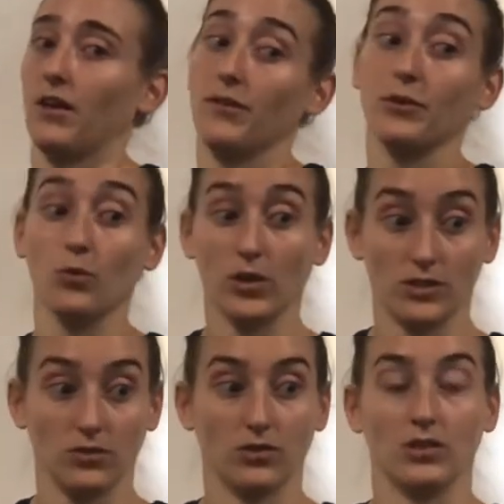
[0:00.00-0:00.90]
If you want to,
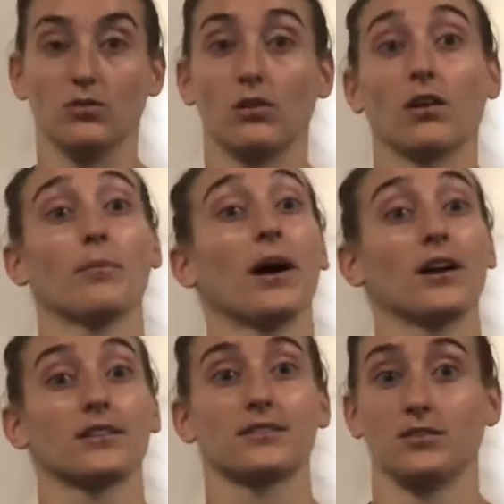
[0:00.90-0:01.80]
you can do it on a
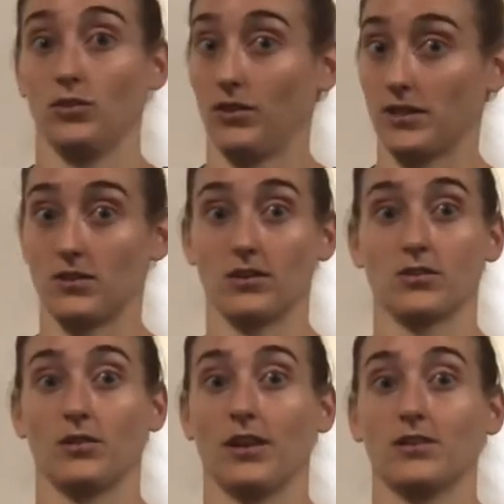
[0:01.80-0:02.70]
box. That's also
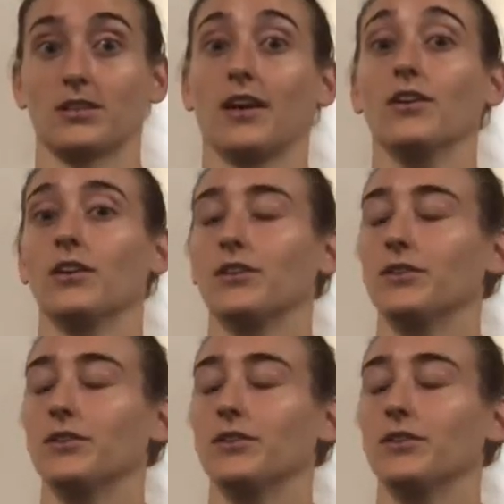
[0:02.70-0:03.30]
another scale you can do.